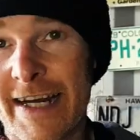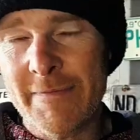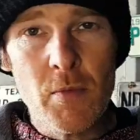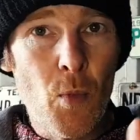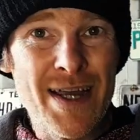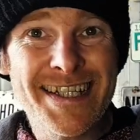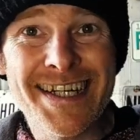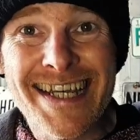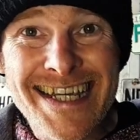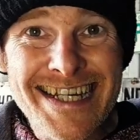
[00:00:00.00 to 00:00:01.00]
and I've been
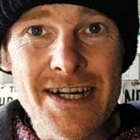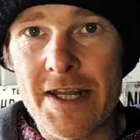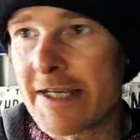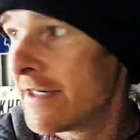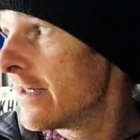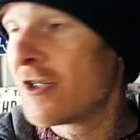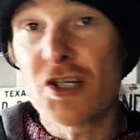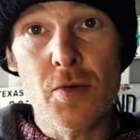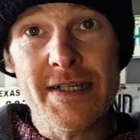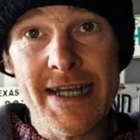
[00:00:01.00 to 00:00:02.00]
waiting eagerly to
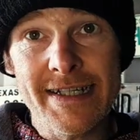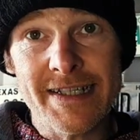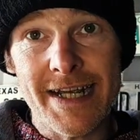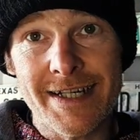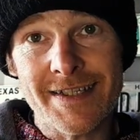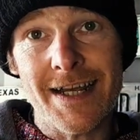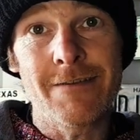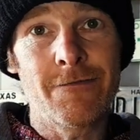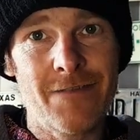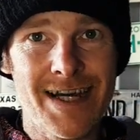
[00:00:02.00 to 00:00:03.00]
do a taste test
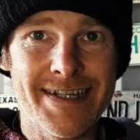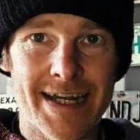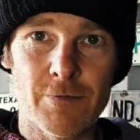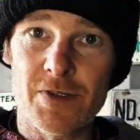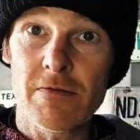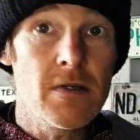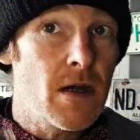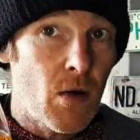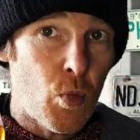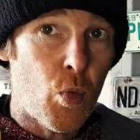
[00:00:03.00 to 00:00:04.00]
and find out
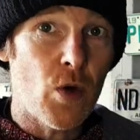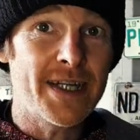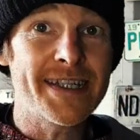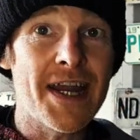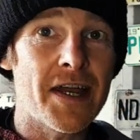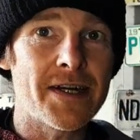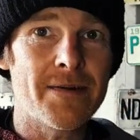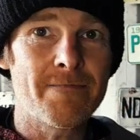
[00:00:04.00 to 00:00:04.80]
what it's like.